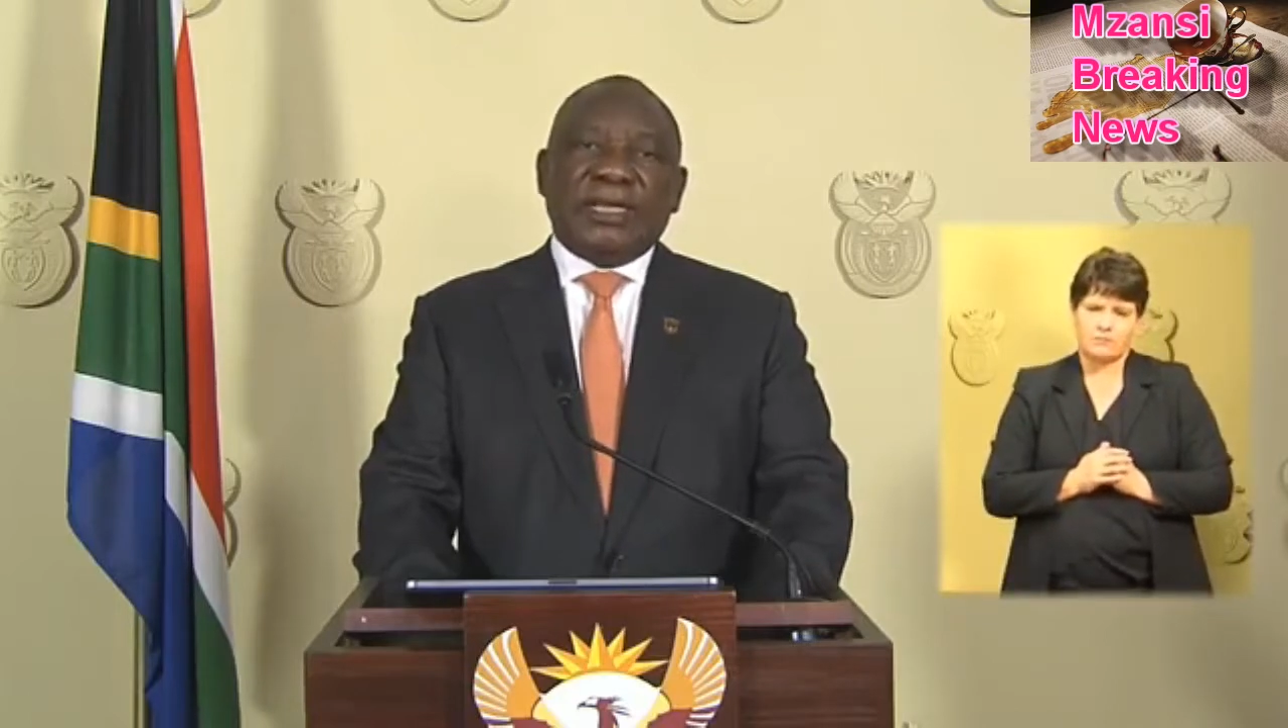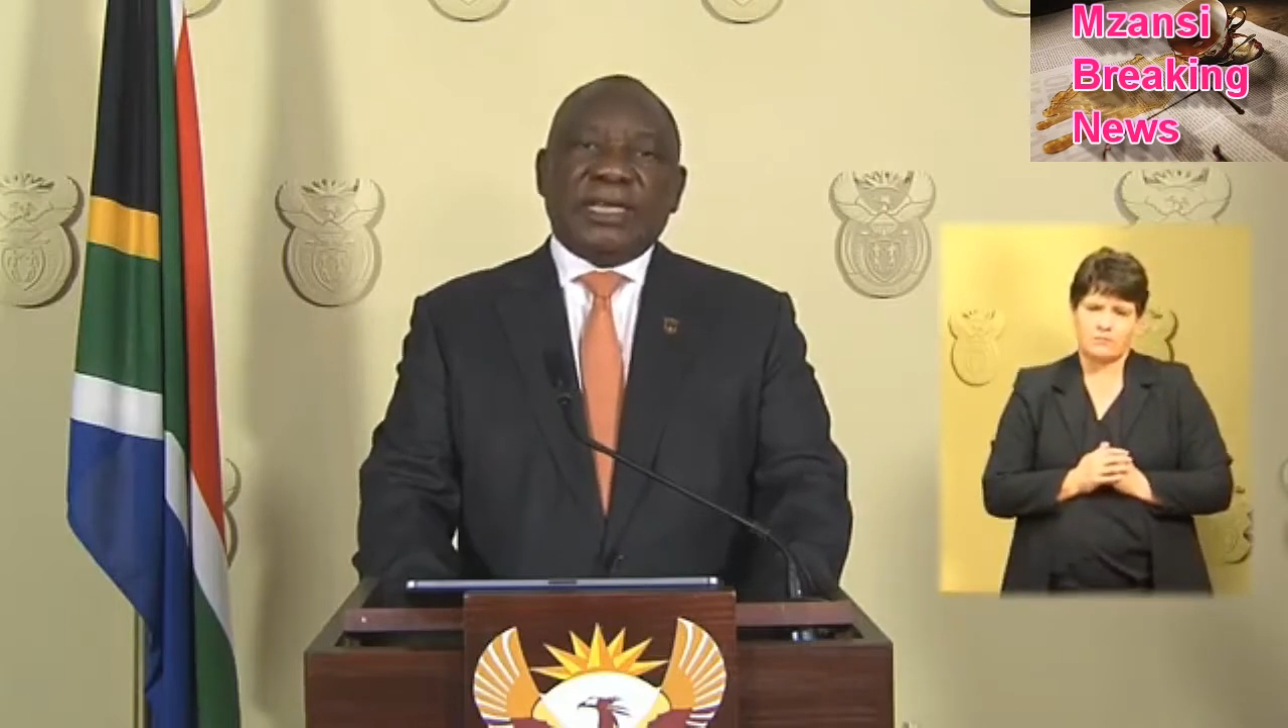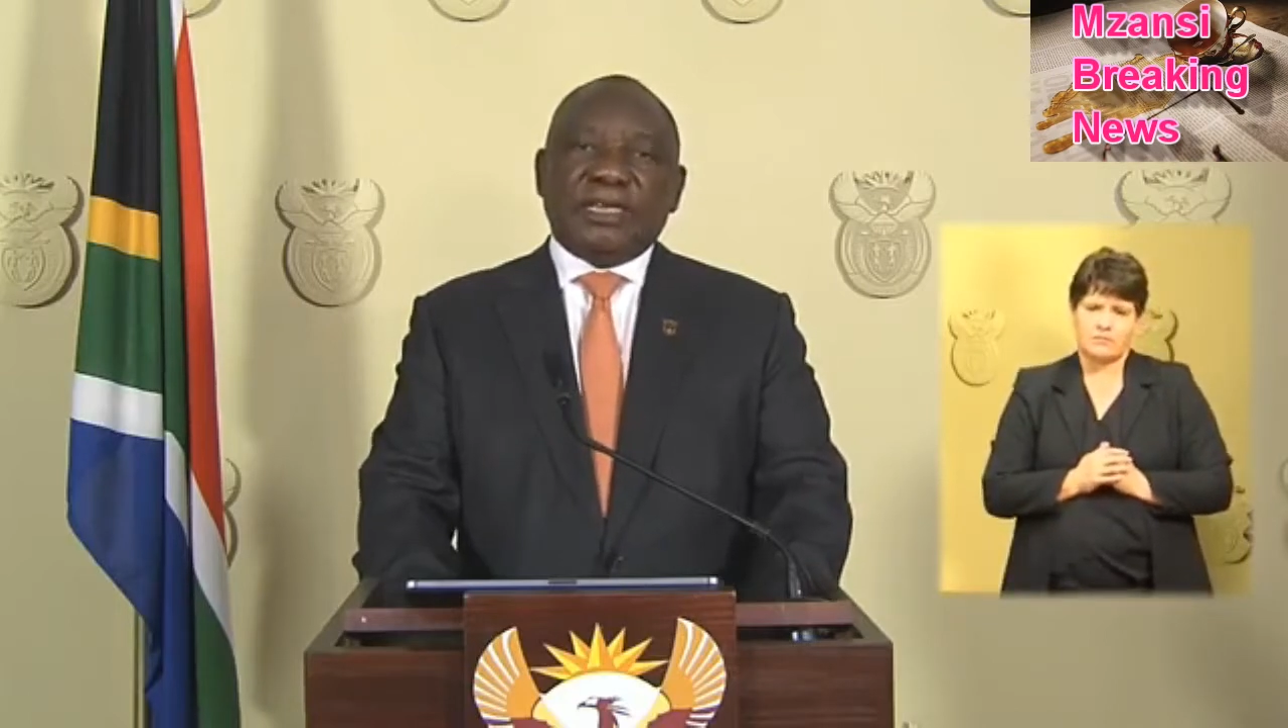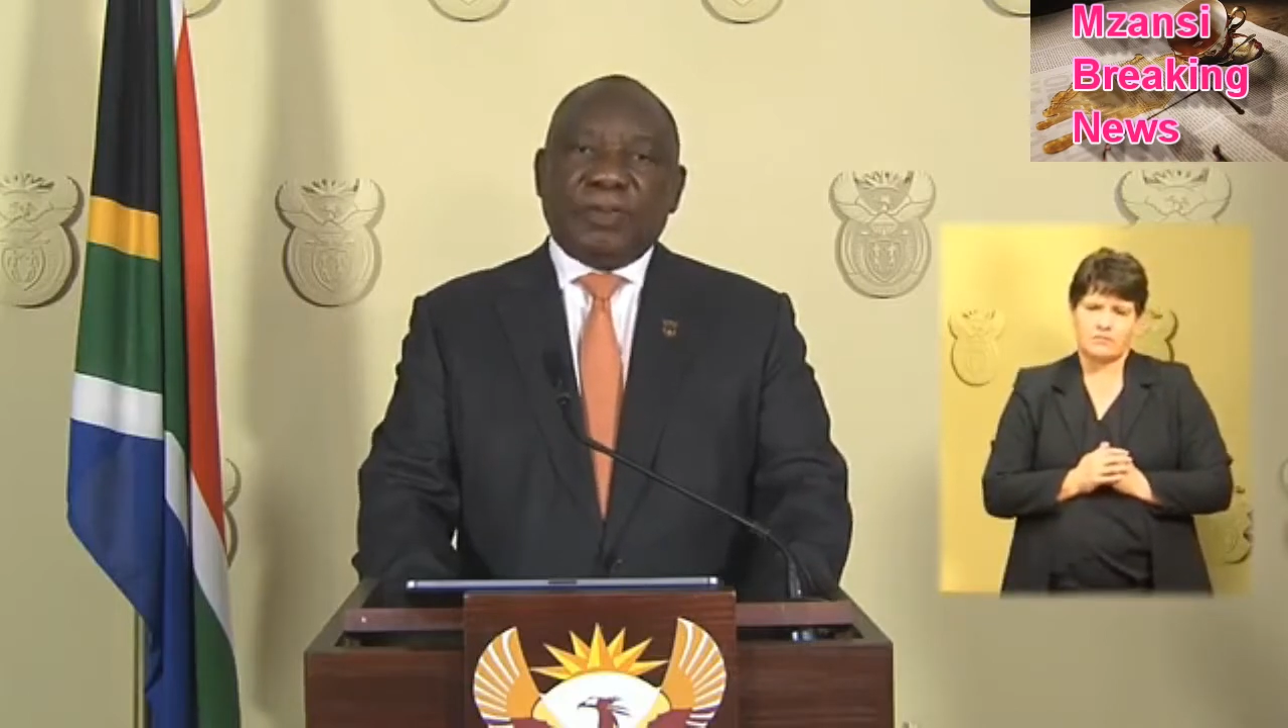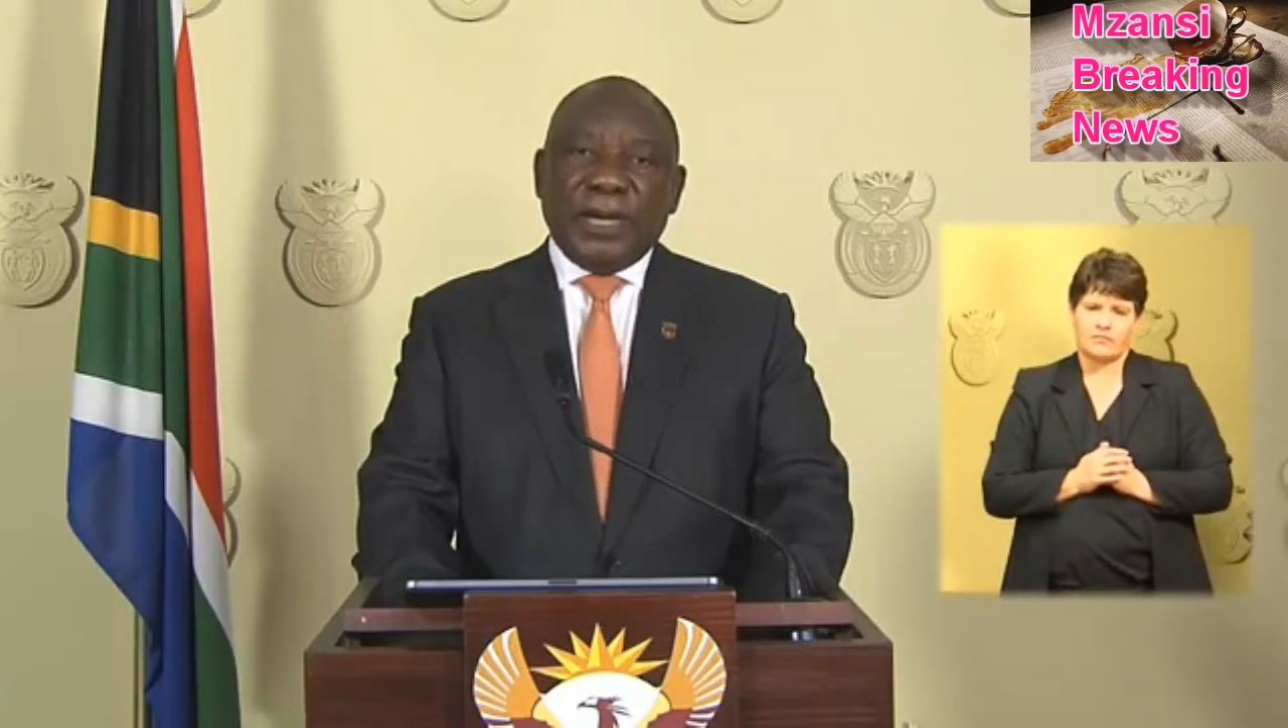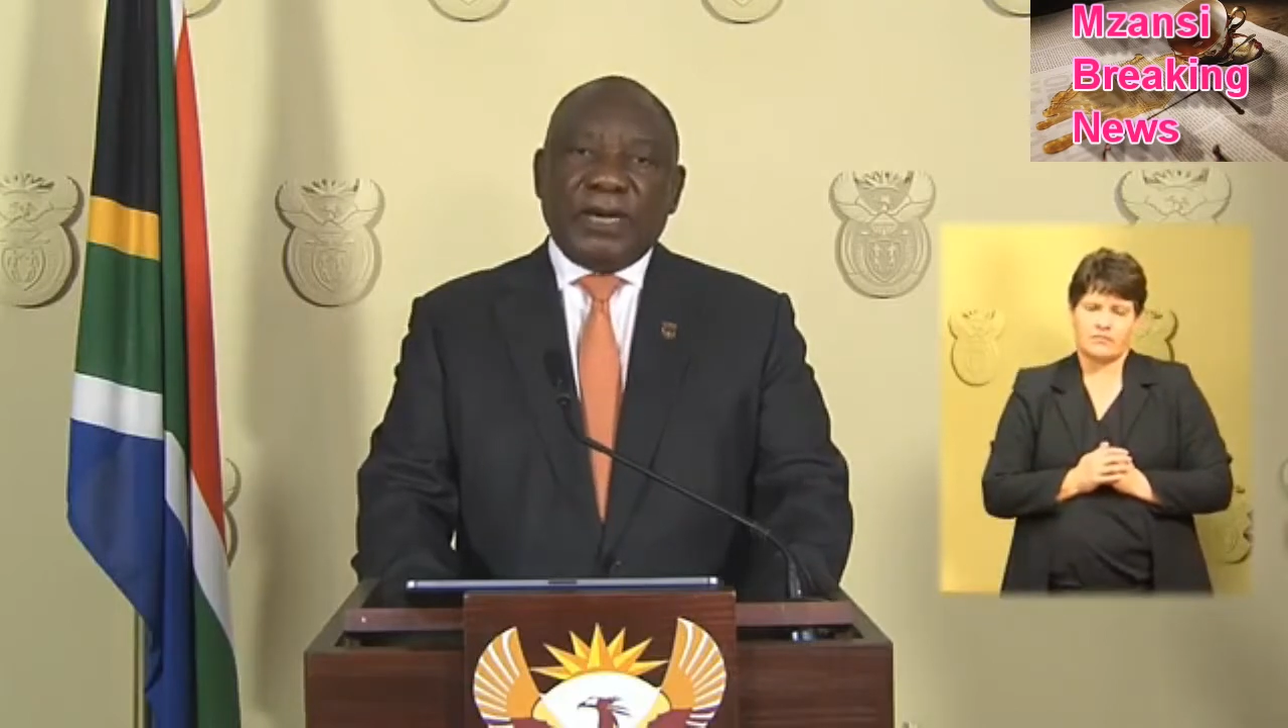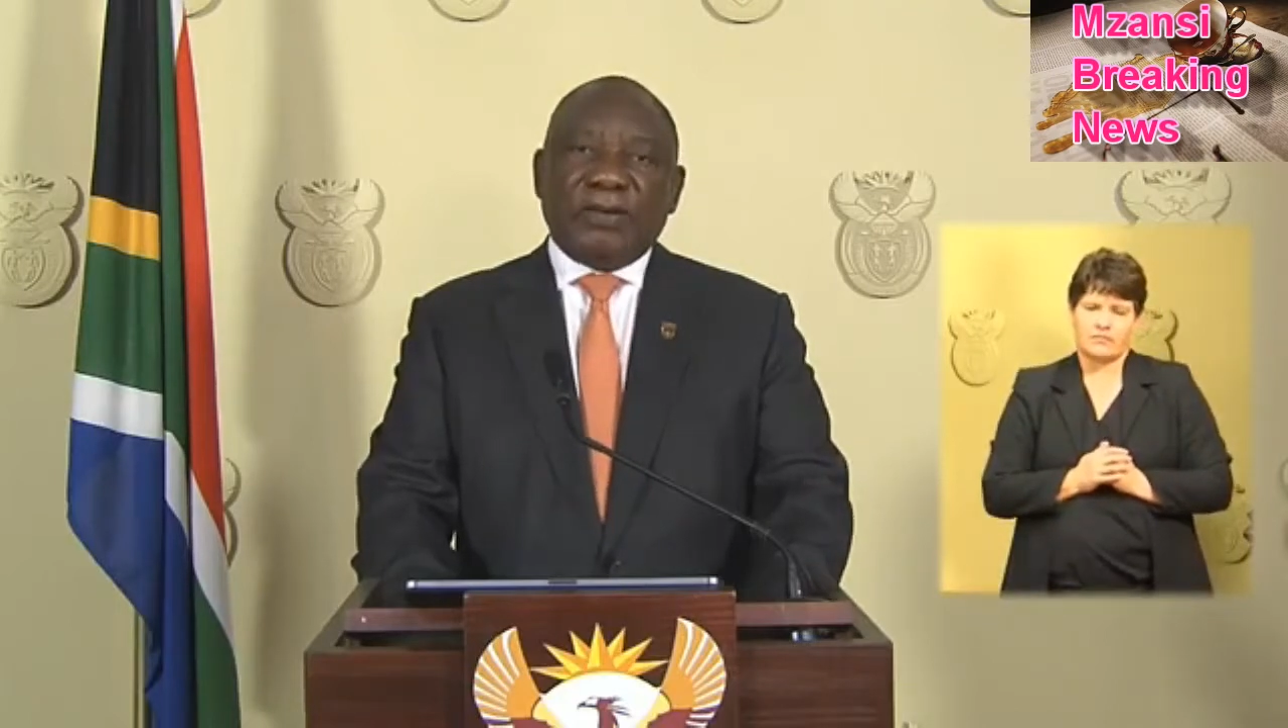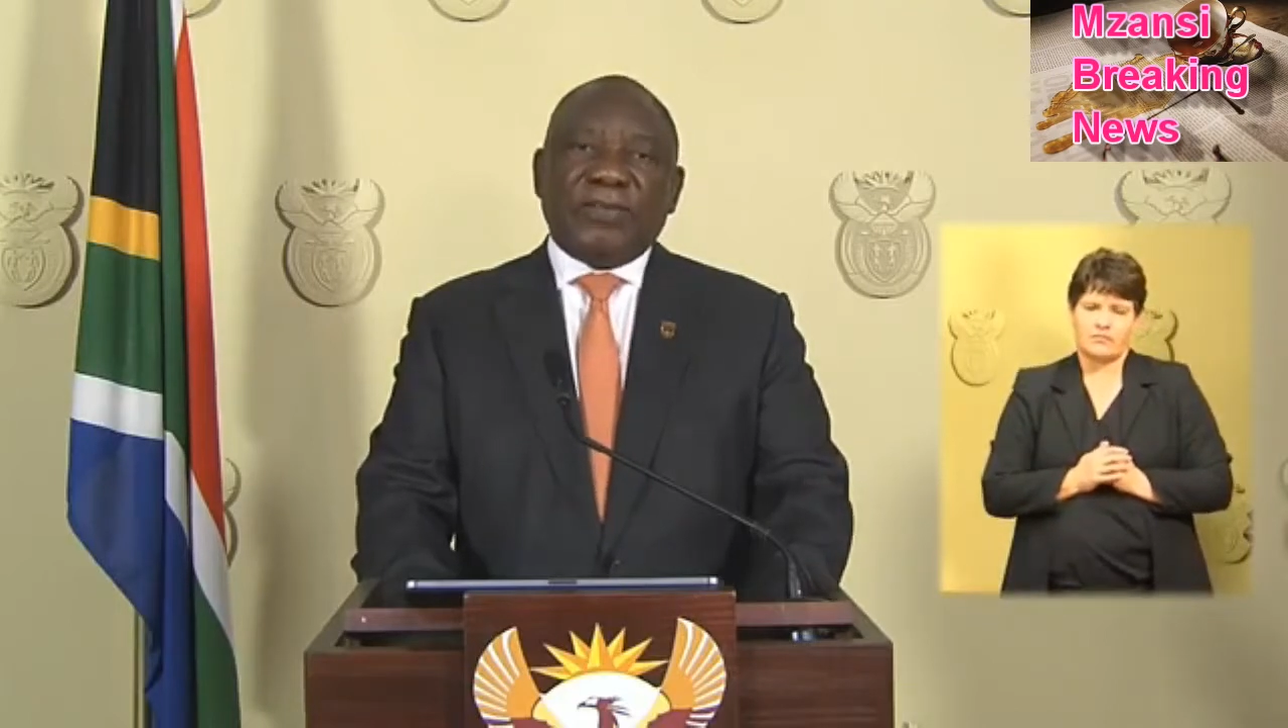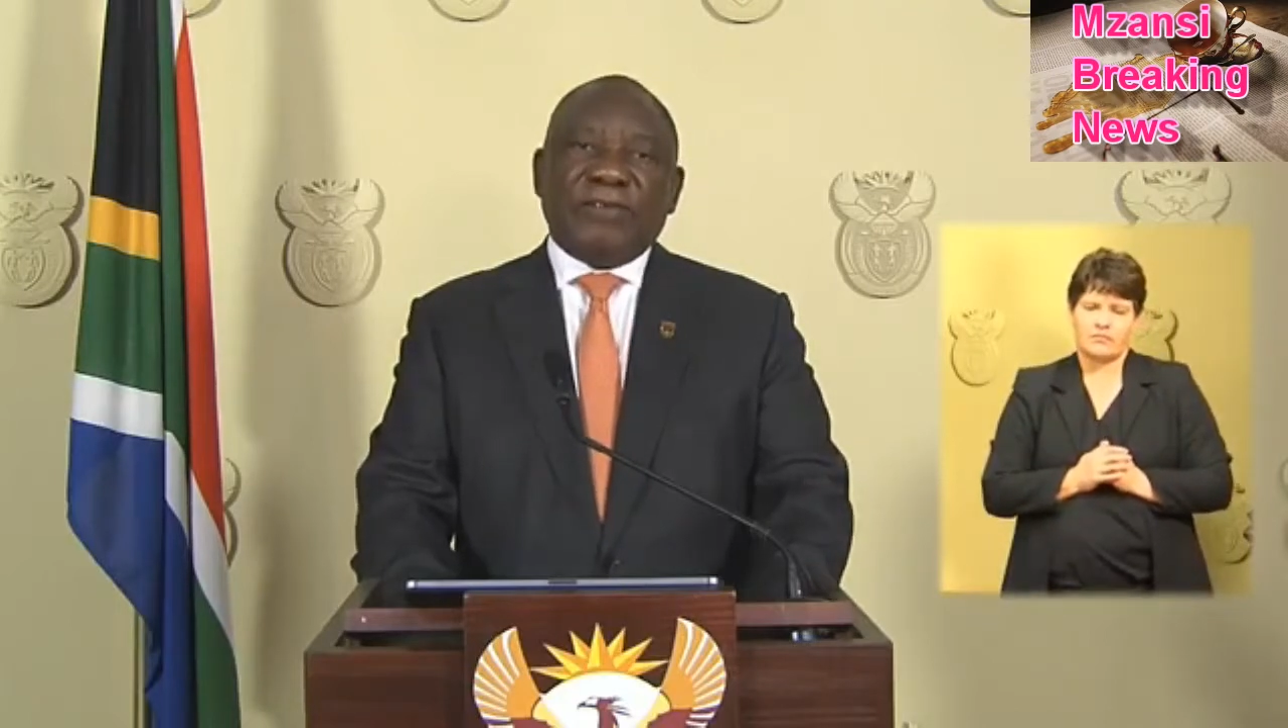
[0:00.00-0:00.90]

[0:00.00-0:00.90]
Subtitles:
the spread of